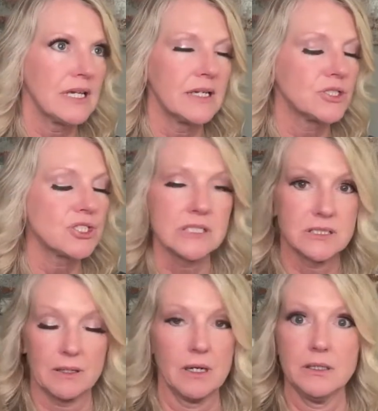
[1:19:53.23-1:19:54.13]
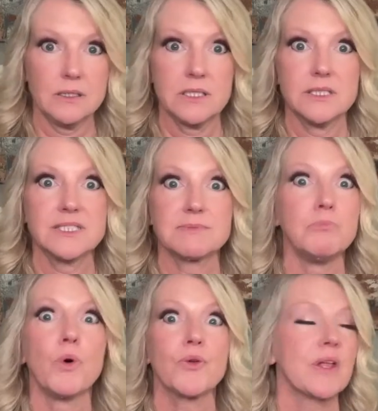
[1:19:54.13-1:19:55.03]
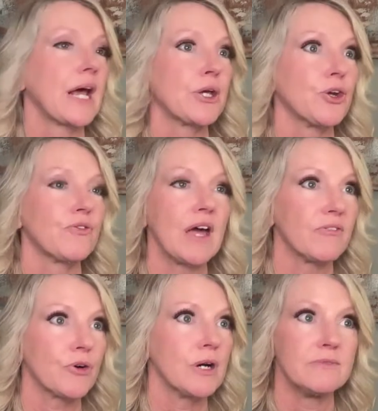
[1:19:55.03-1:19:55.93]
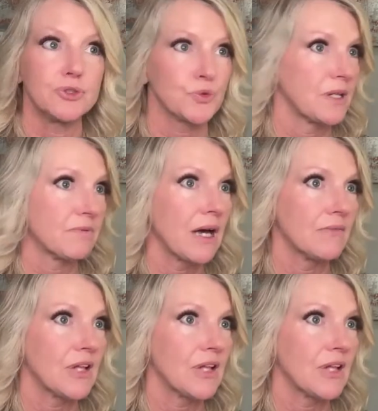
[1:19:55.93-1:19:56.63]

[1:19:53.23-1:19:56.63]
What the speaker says: is more than I could have ever have dreamed of.